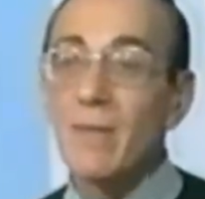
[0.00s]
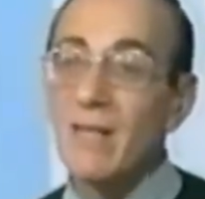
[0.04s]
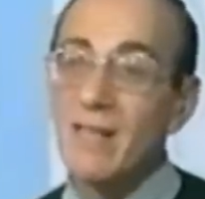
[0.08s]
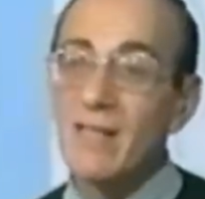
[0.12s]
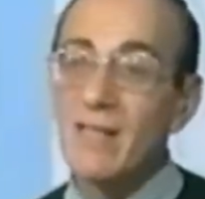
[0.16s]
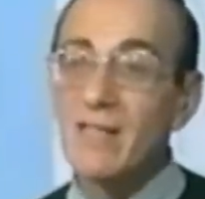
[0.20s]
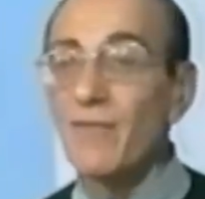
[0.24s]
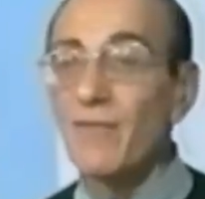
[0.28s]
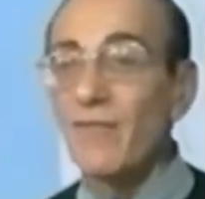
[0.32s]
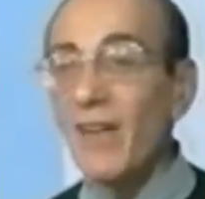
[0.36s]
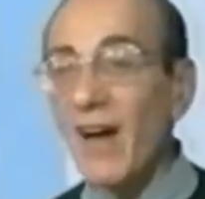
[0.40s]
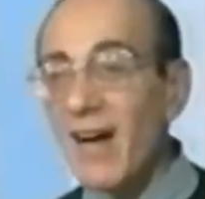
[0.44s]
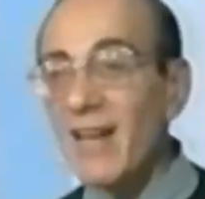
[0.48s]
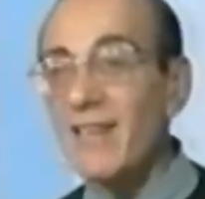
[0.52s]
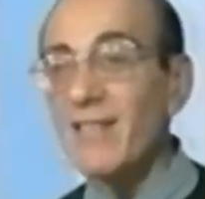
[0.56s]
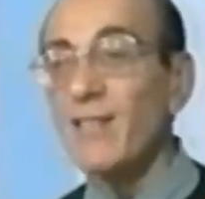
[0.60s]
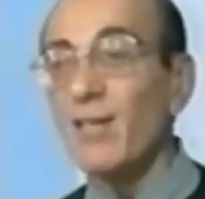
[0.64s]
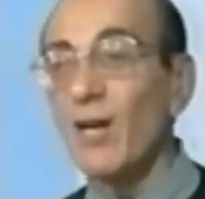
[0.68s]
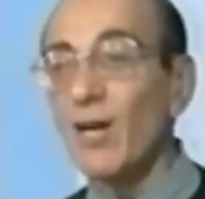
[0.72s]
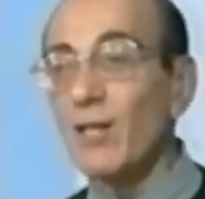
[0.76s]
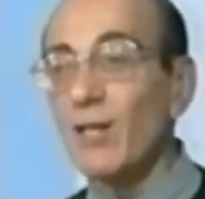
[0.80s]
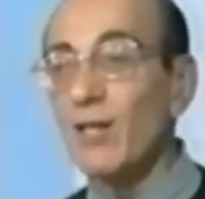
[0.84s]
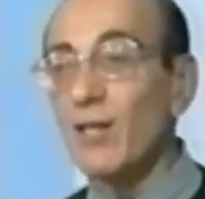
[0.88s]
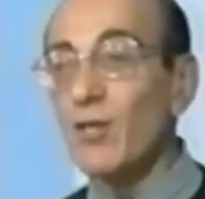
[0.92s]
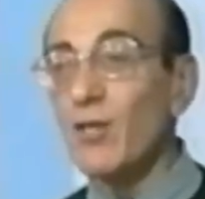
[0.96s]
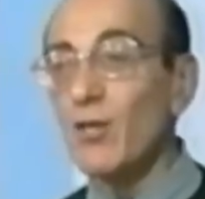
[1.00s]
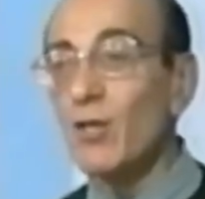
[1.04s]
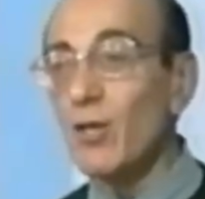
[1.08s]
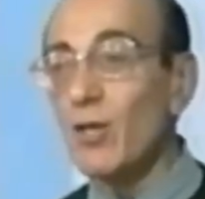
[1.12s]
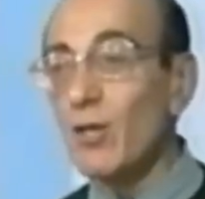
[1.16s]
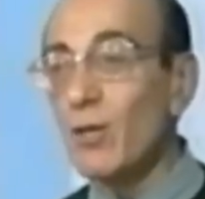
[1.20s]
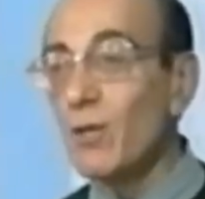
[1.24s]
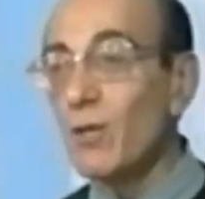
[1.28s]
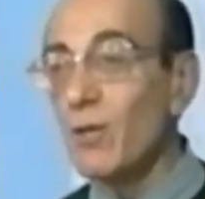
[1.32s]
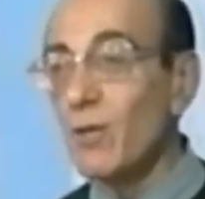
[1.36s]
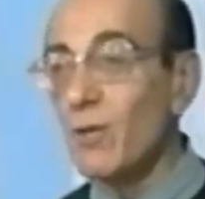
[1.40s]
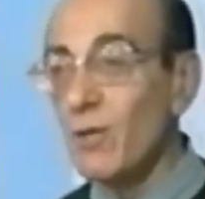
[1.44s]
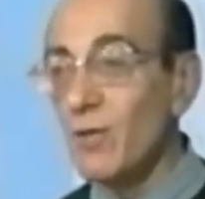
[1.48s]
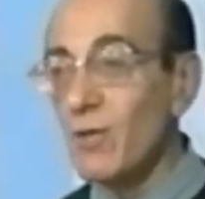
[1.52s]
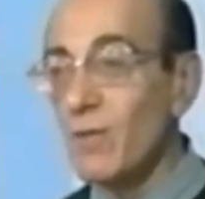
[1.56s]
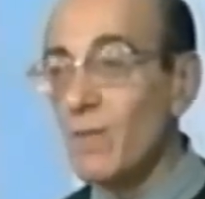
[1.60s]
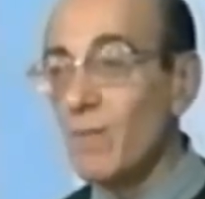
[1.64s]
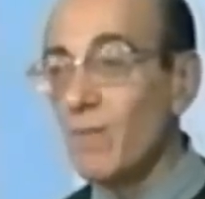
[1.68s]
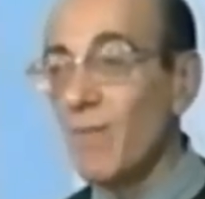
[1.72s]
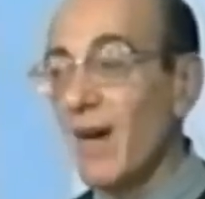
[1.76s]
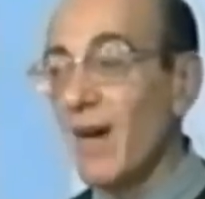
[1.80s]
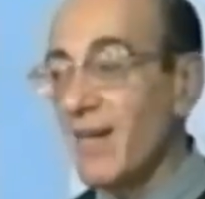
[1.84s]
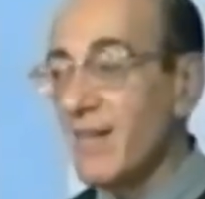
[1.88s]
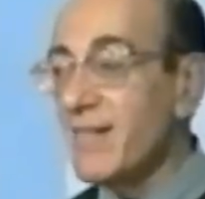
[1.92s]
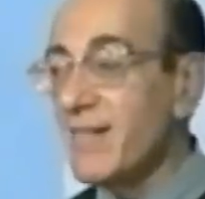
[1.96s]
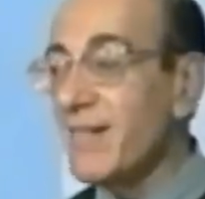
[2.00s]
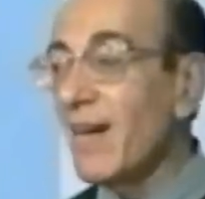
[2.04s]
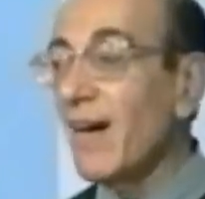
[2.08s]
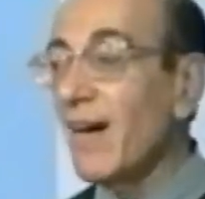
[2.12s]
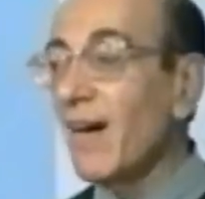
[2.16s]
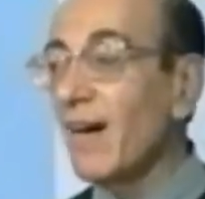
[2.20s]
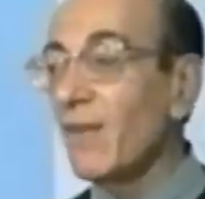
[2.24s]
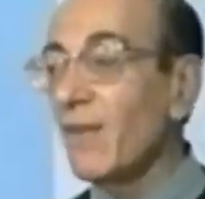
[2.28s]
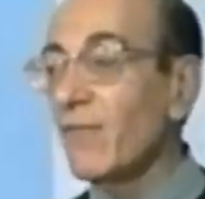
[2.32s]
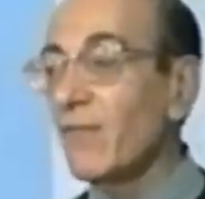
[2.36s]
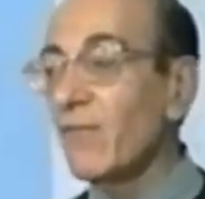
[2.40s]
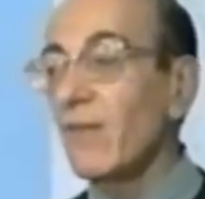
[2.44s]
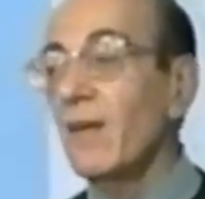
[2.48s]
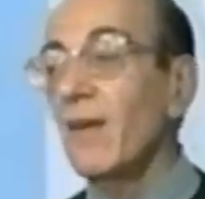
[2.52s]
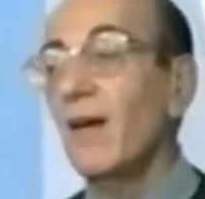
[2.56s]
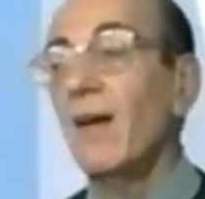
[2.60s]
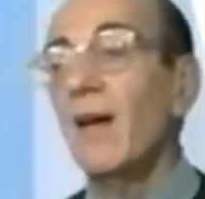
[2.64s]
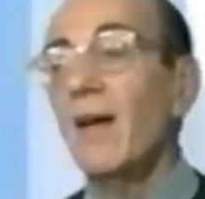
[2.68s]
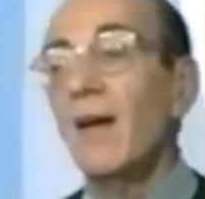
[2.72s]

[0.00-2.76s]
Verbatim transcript: because if I start to choose myself,